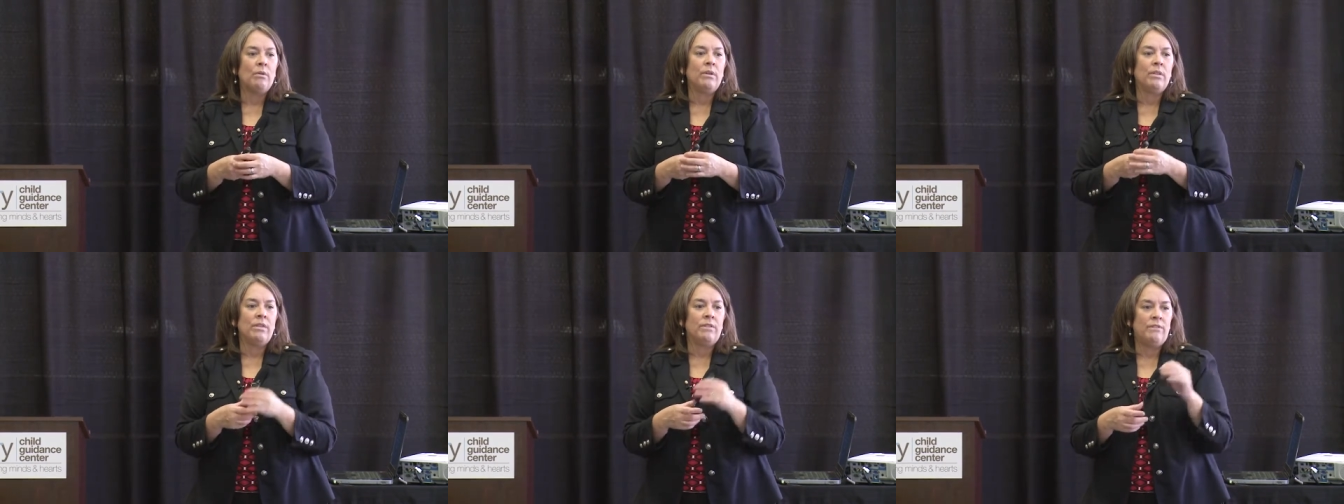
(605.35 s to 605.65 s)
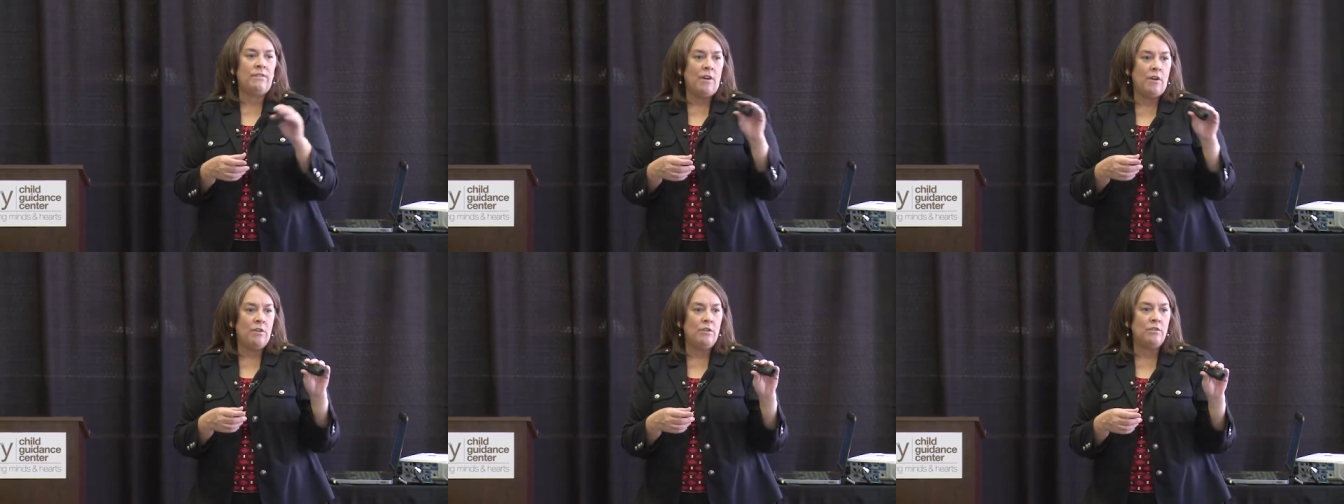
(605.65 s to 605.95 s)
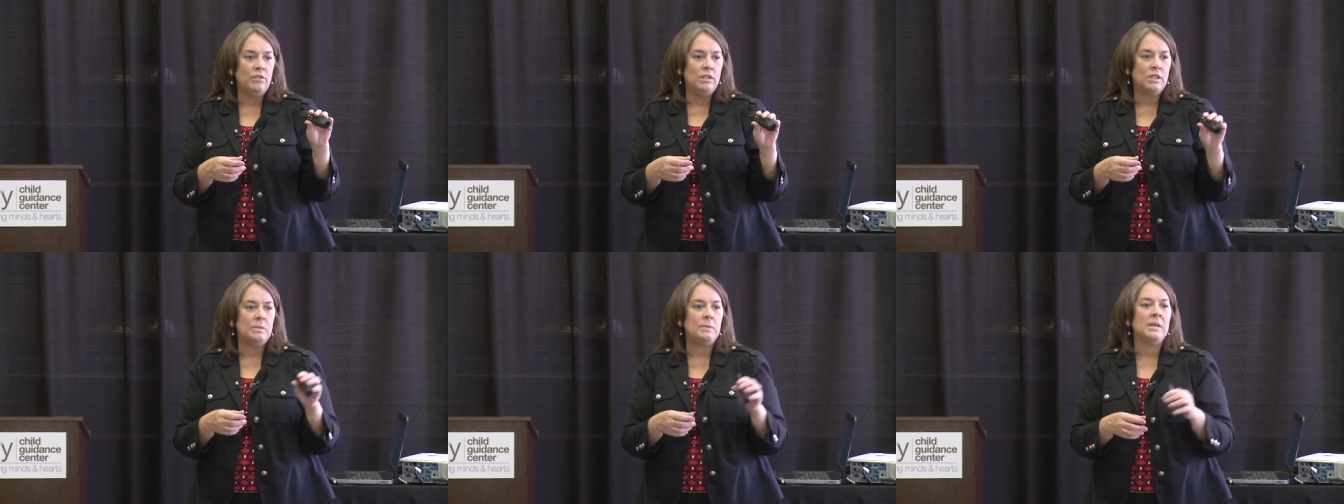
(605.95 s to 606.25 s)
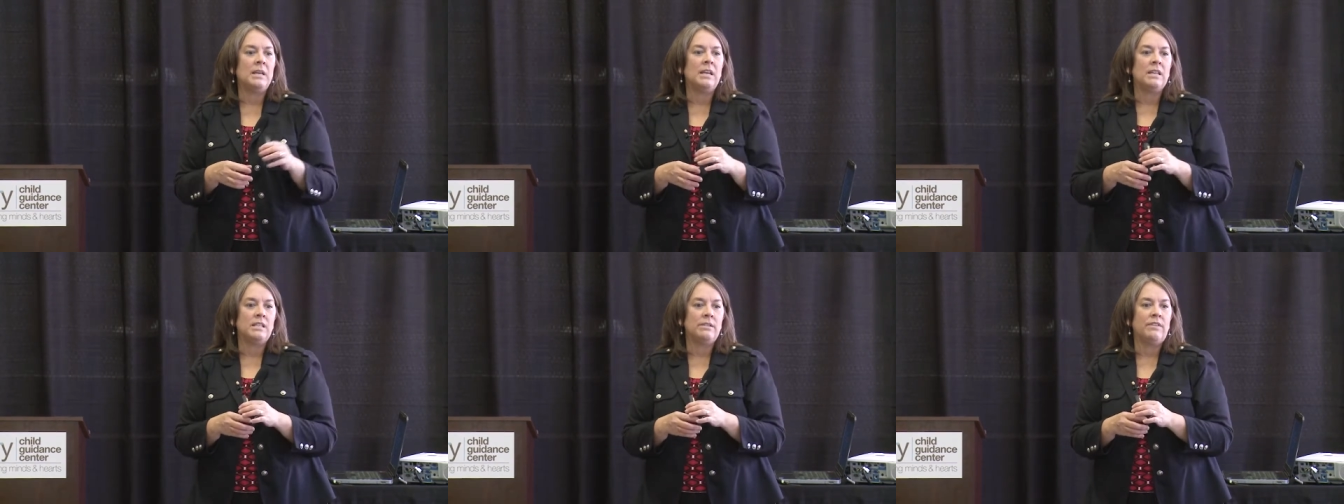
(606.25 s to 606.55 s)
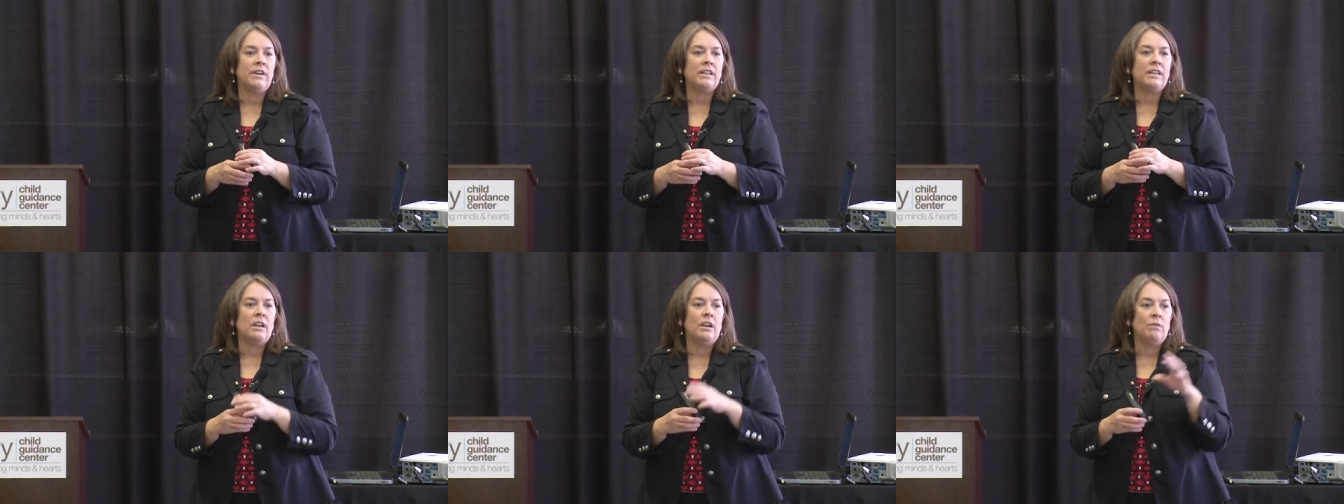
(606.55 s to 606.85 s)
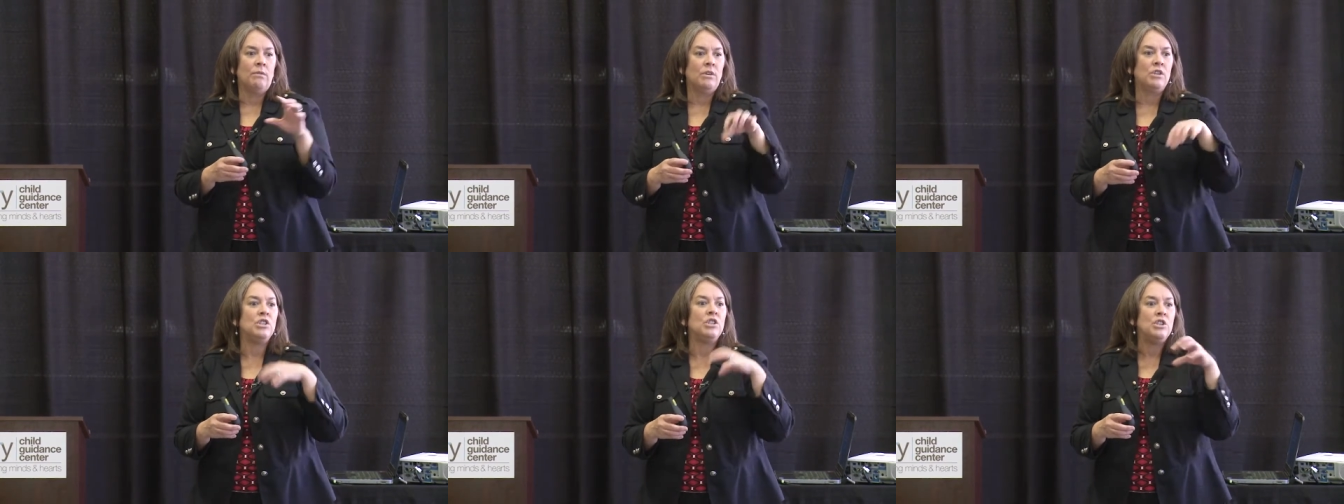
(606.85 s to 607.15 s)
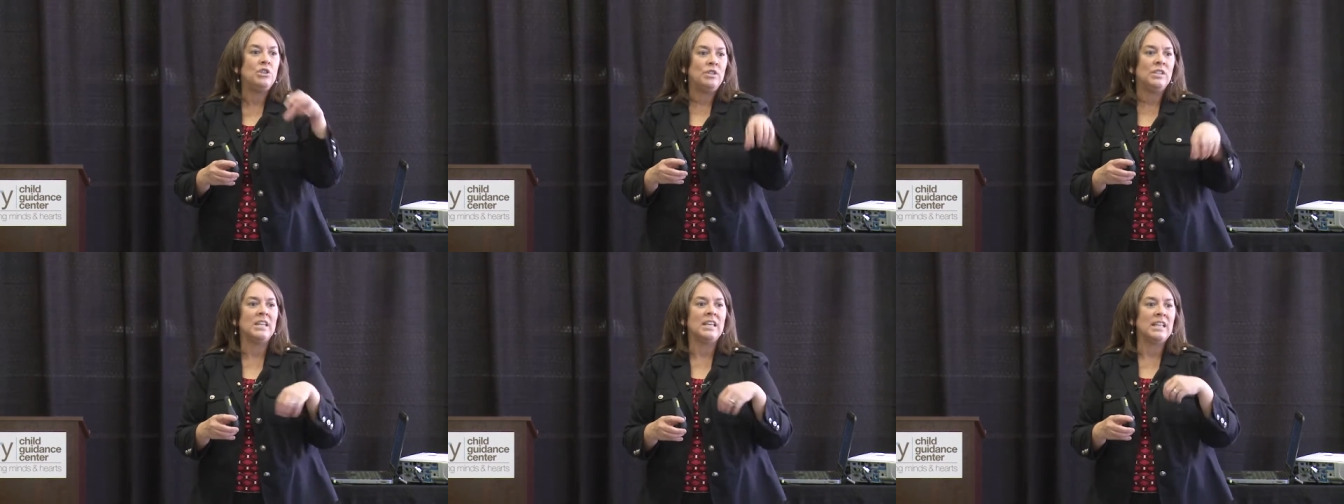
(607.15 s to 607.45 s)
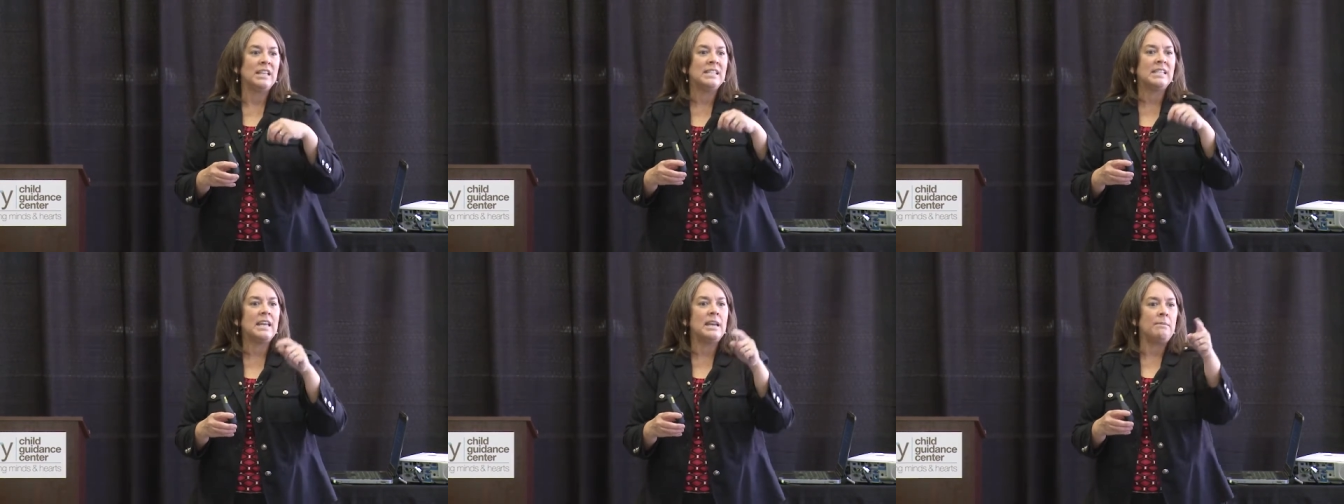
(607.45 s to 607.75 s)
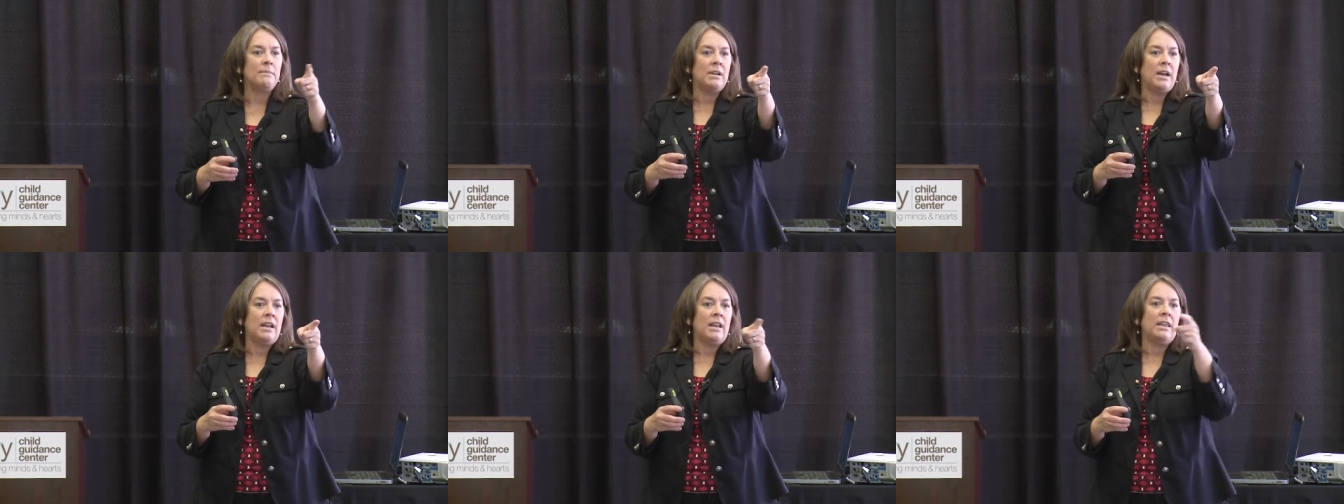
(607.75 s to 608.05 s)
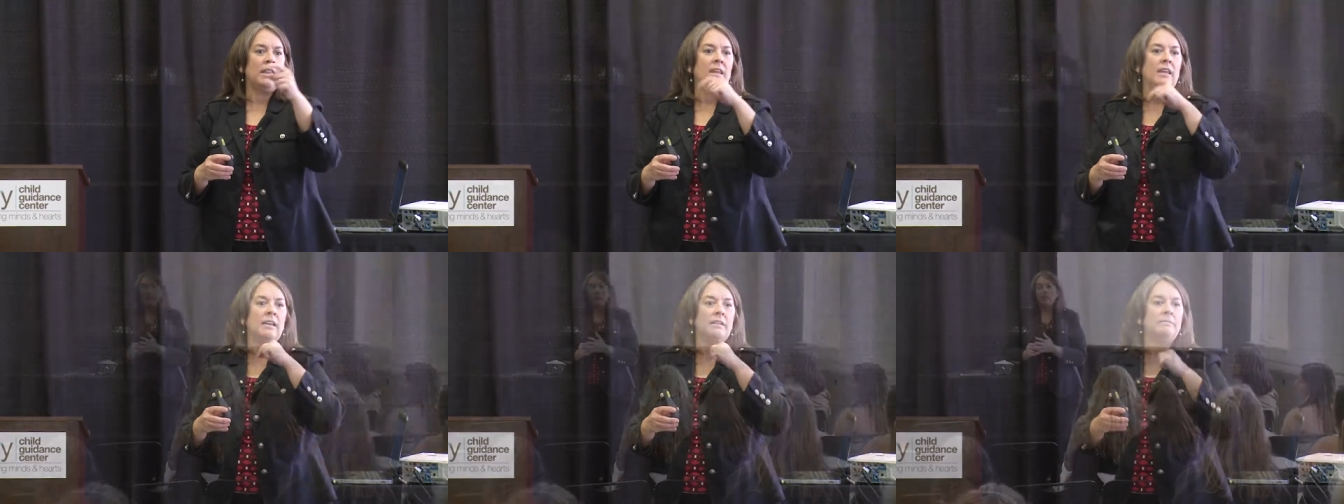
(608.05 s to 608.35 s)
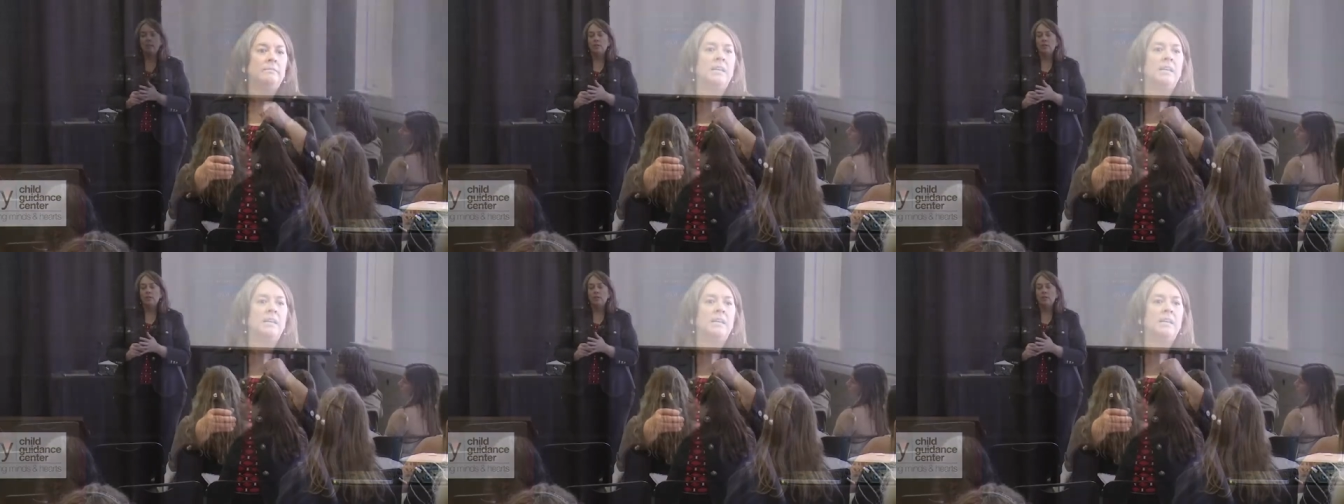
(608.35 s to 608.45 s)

with phones because of the fact that everyone's using the same kind of thing.